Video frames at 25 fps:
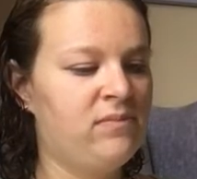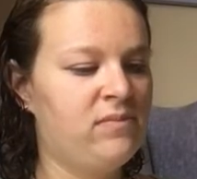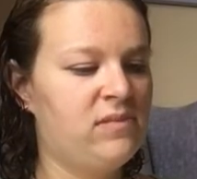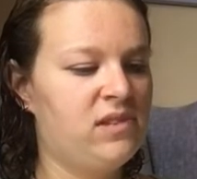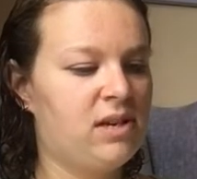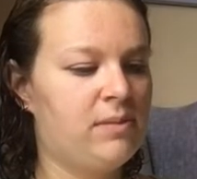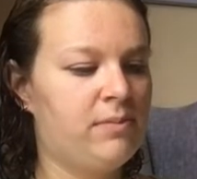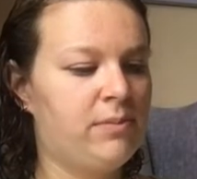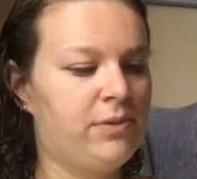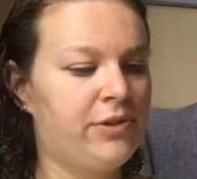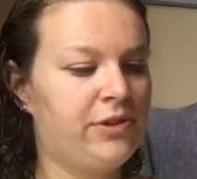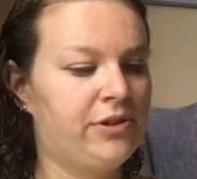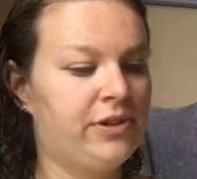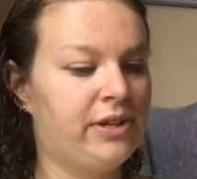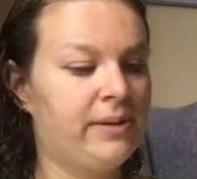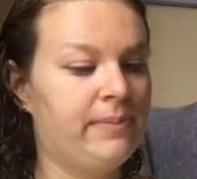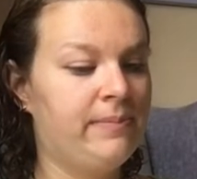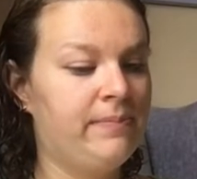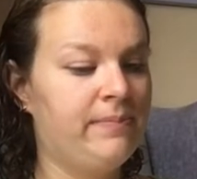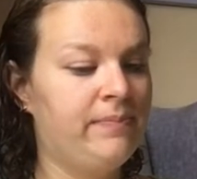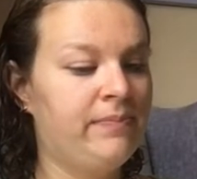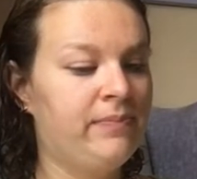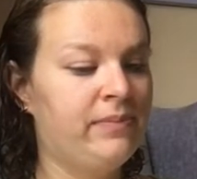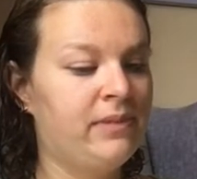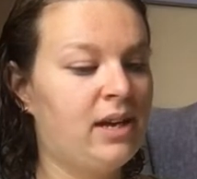Dumbledore,
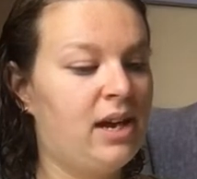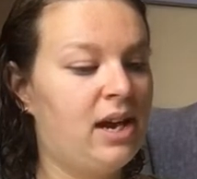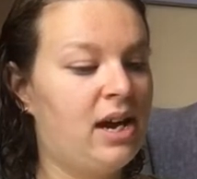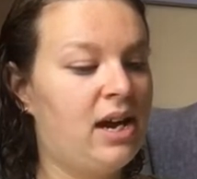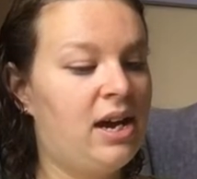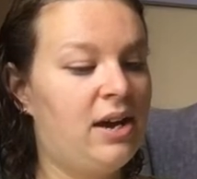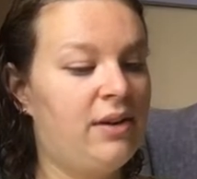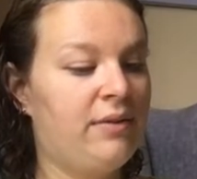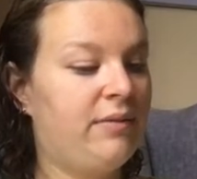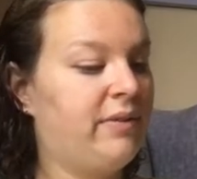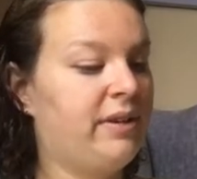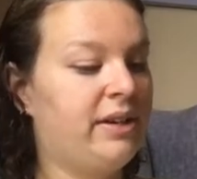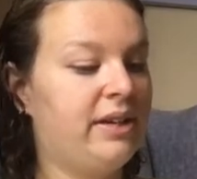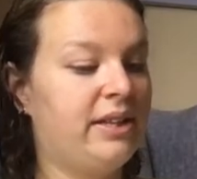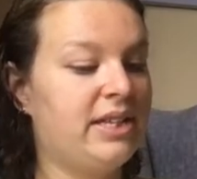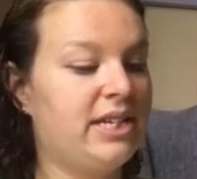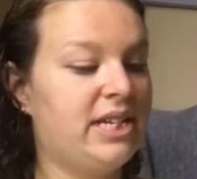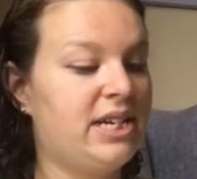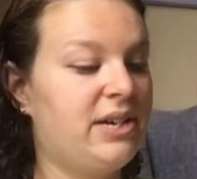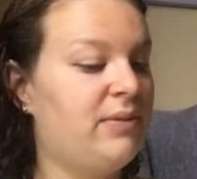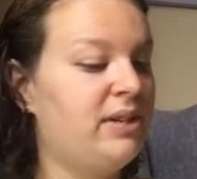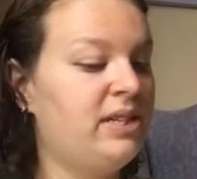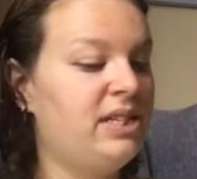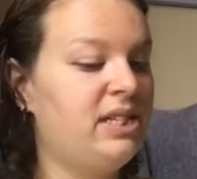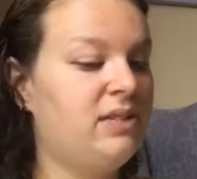
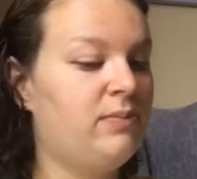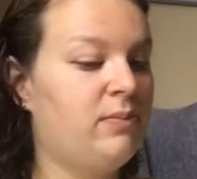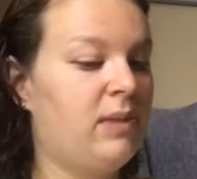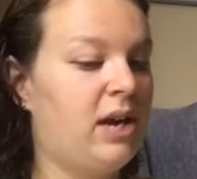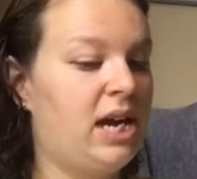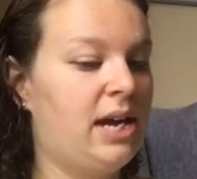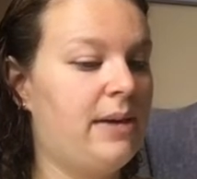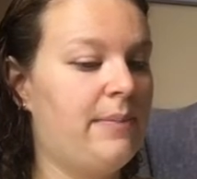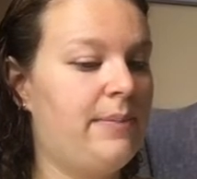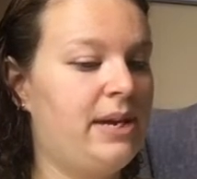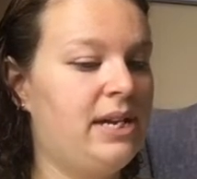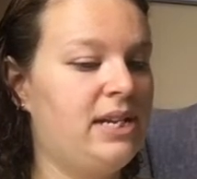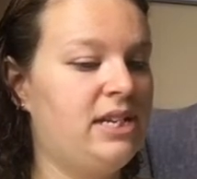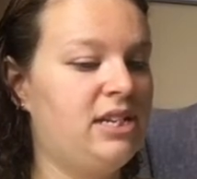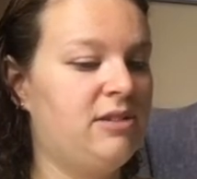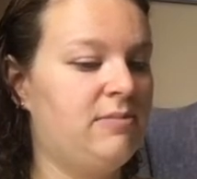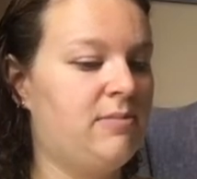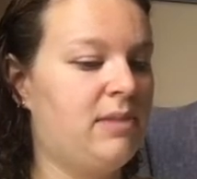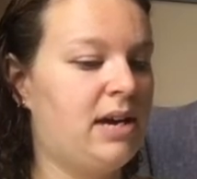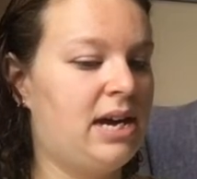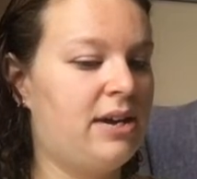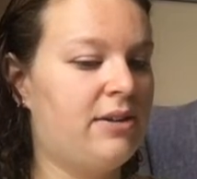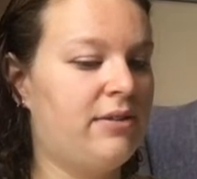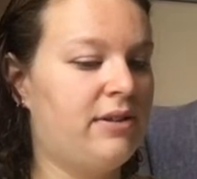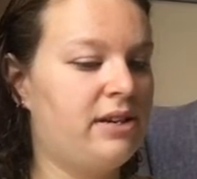really, what does my opinion
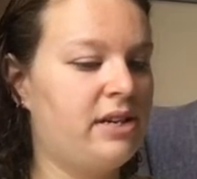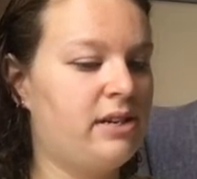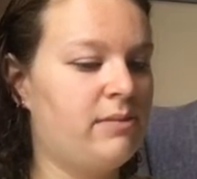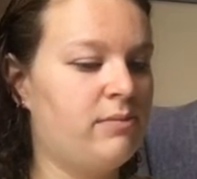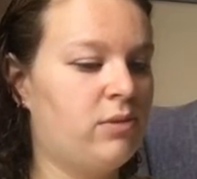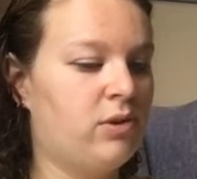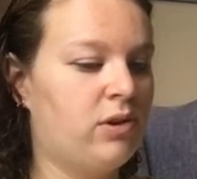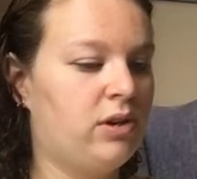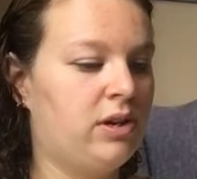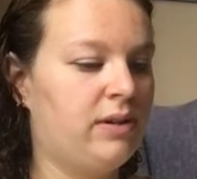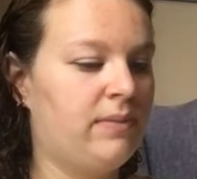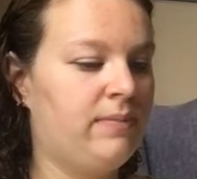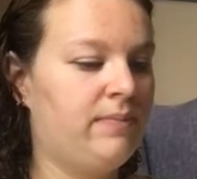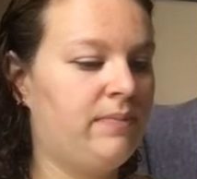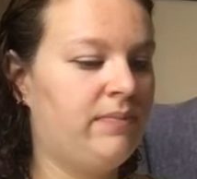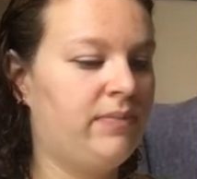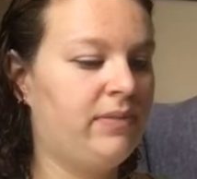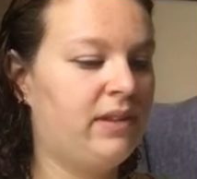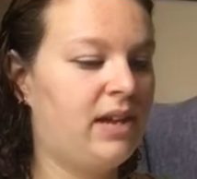matter anymore?